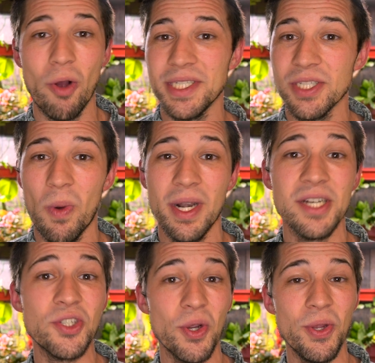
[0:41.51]
Just want to
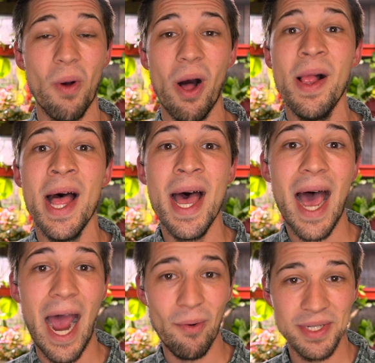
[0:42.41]
show you all
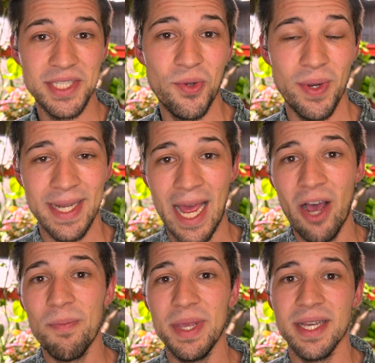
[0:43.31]
how it's doing
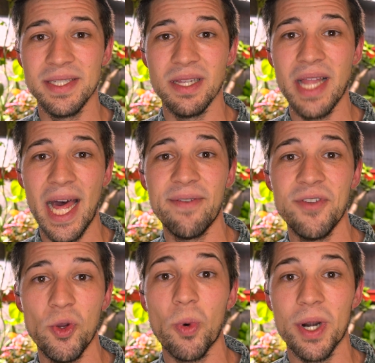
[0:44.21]
now because a lot of
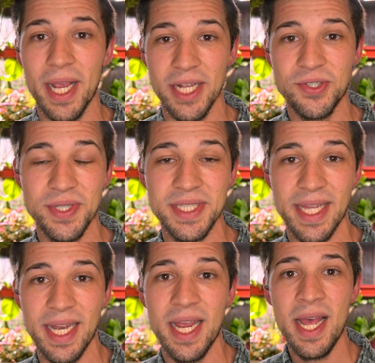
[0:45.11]
you were
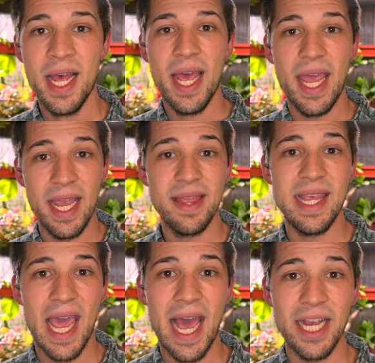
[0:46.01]
interested in
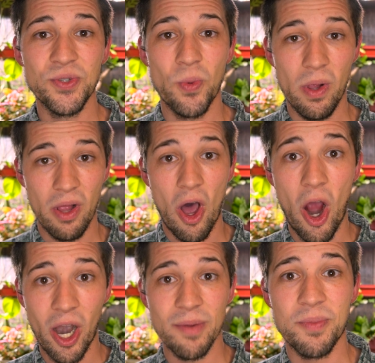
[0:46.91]
the actual
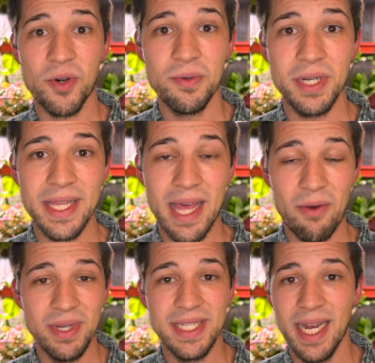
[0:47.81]
hard pruning that
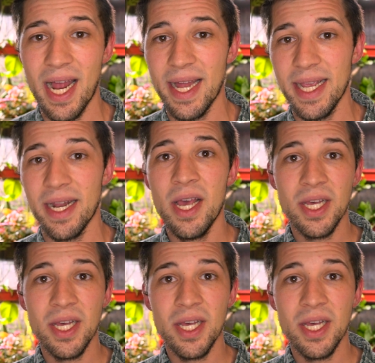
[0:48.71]
we did on it.